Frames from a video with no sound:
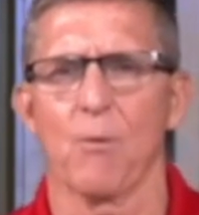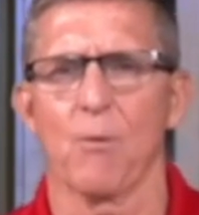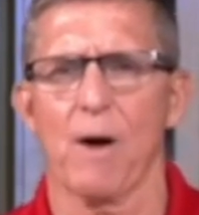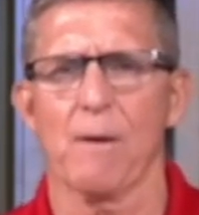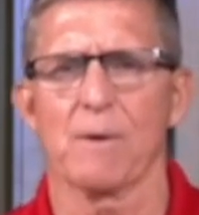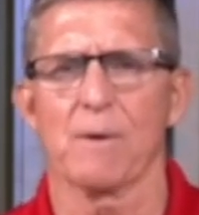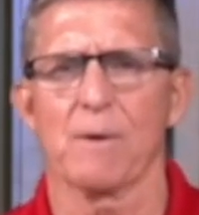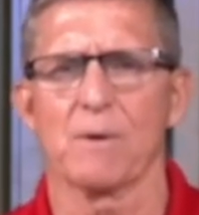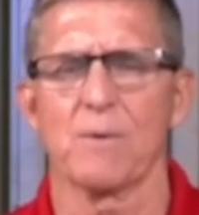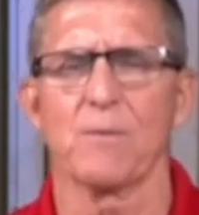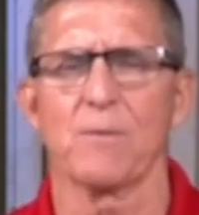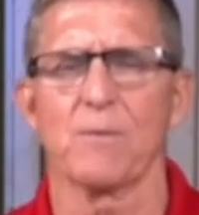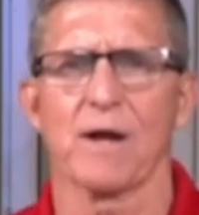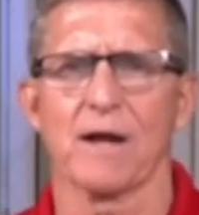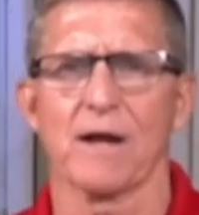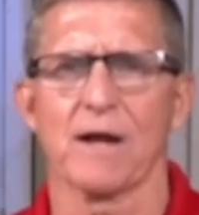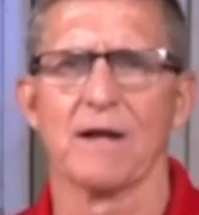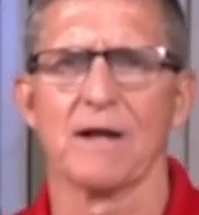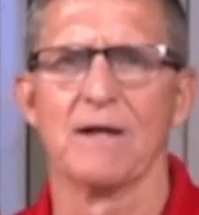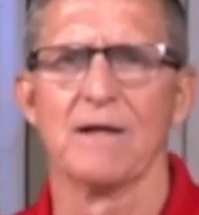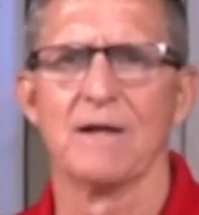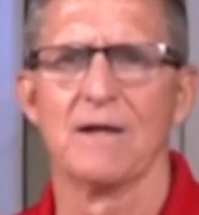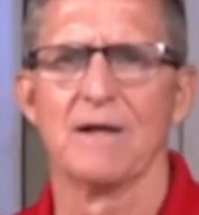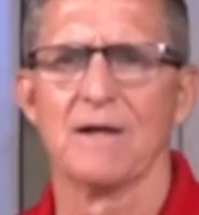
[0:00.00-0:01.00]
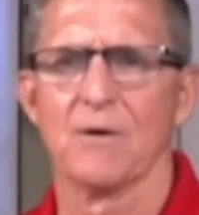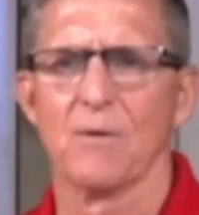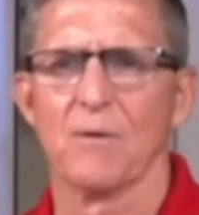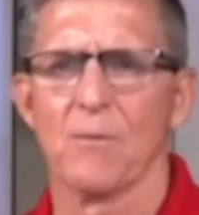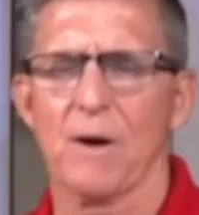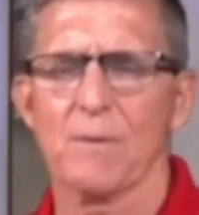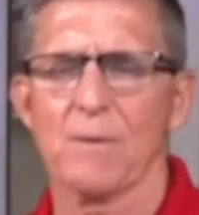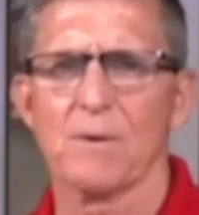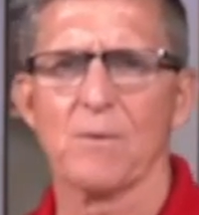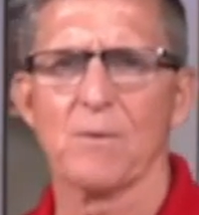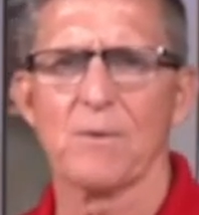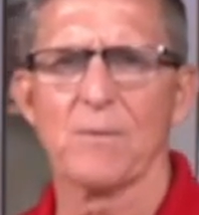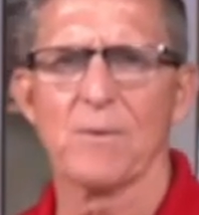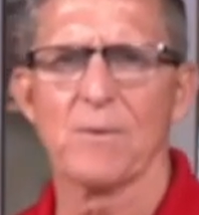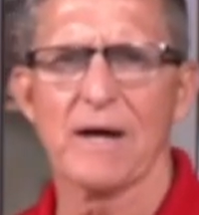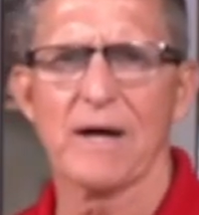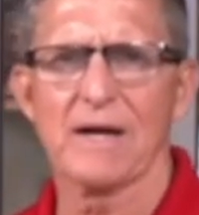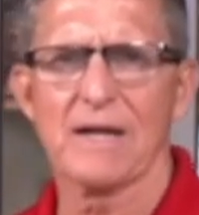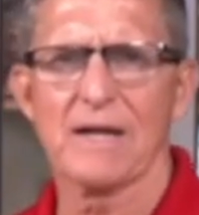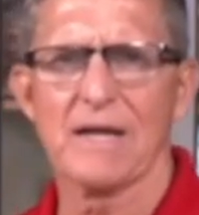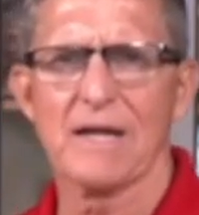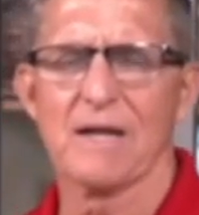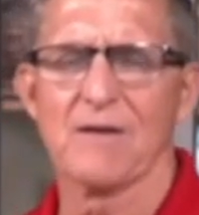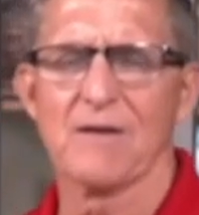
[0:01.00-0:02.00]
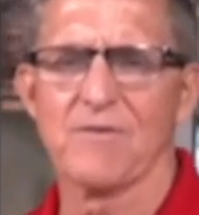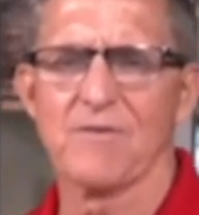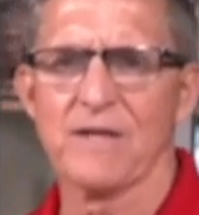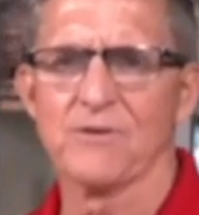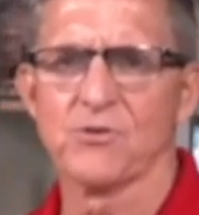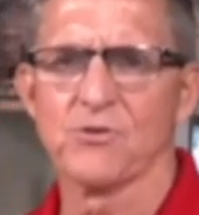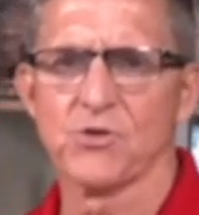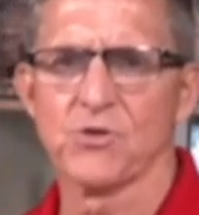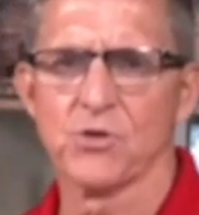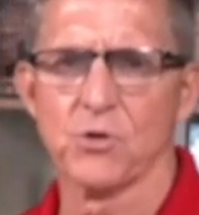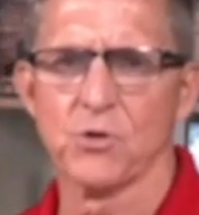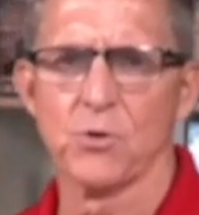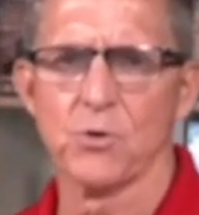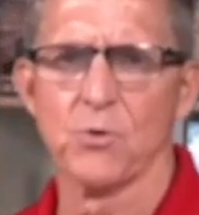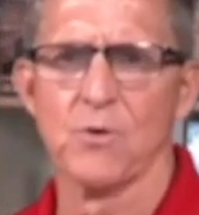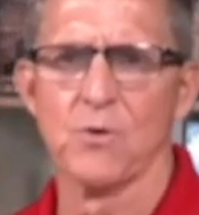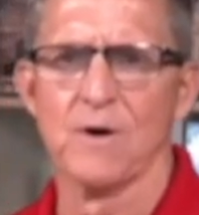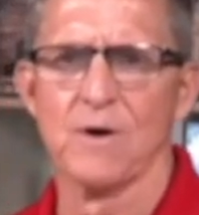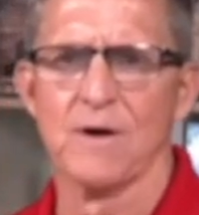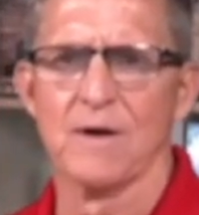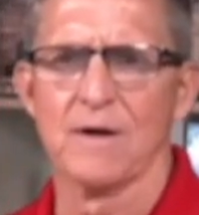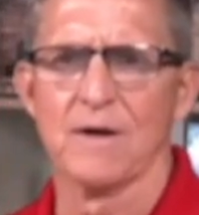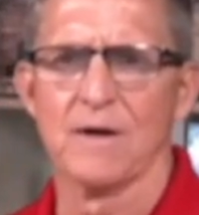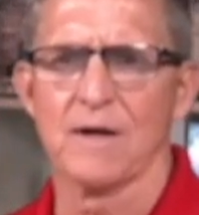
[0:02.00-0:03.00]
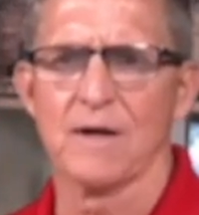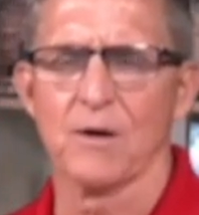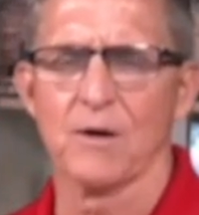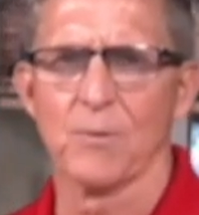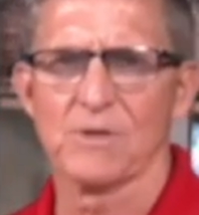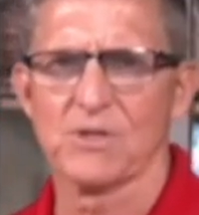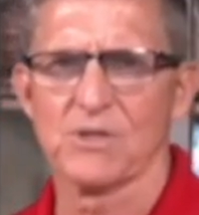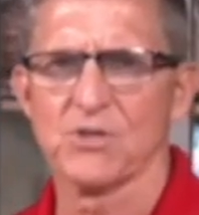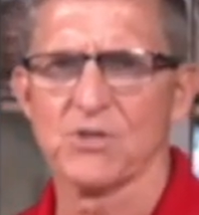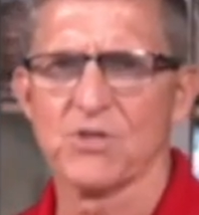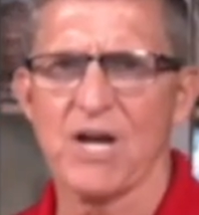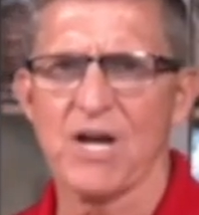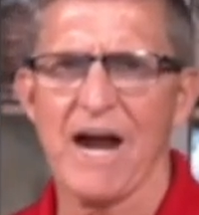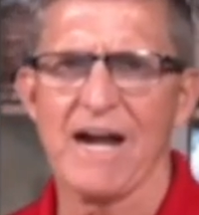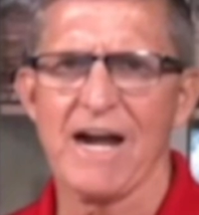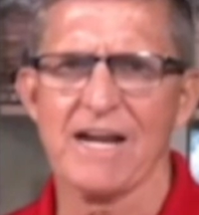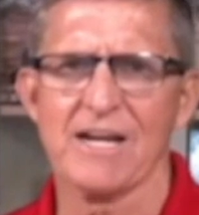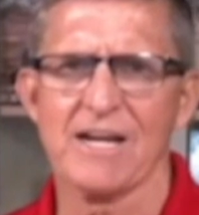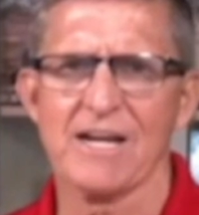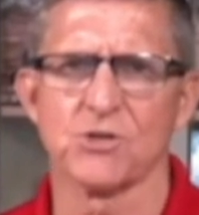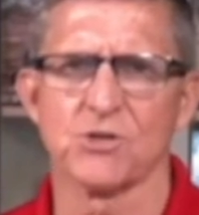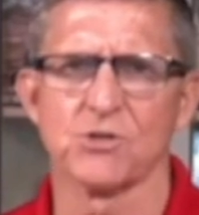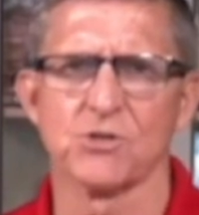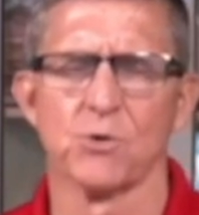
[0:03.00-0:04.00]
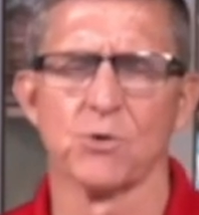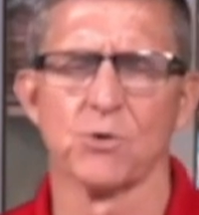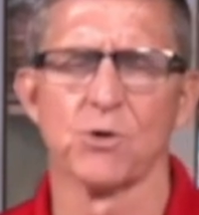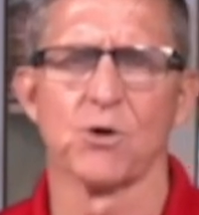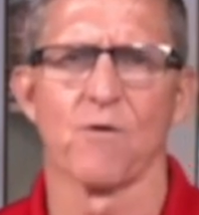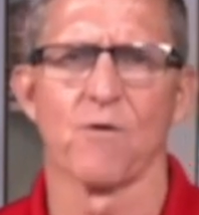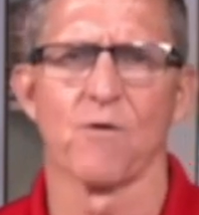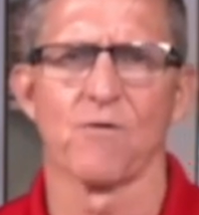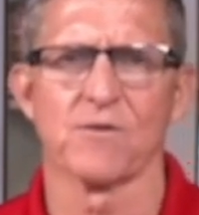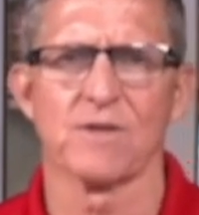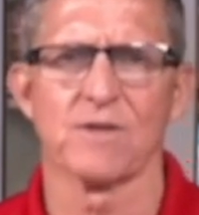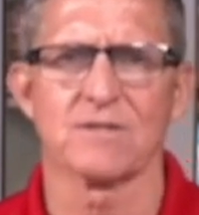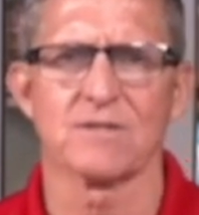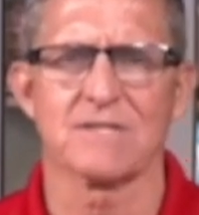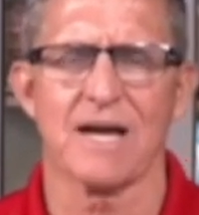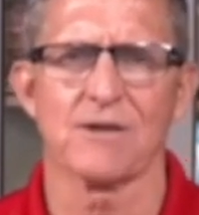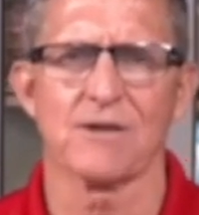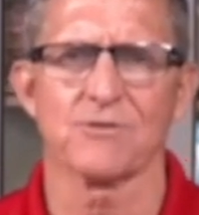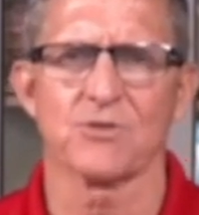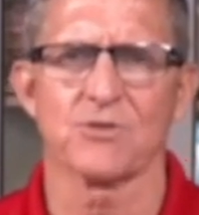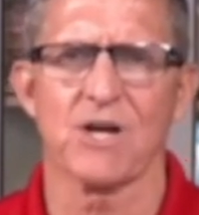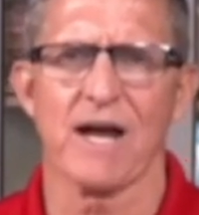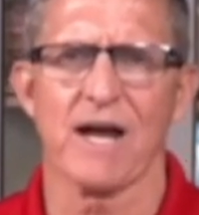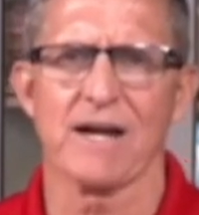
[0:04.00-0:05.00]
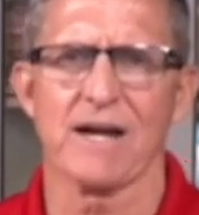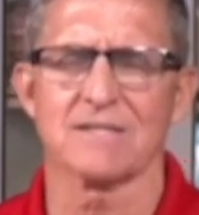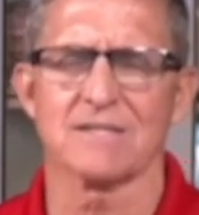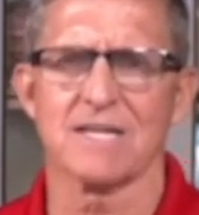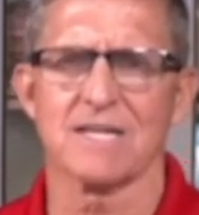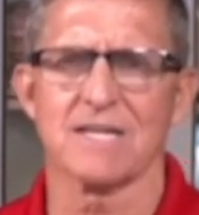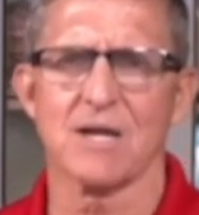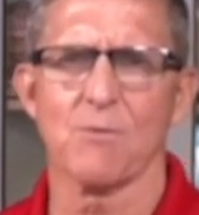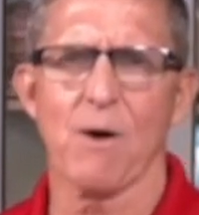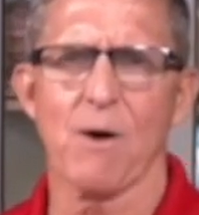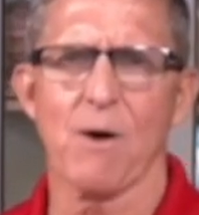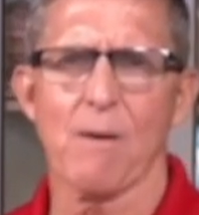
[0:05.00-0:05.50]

Why would we want to give in to what the Chinese are doing over in the South China Sea?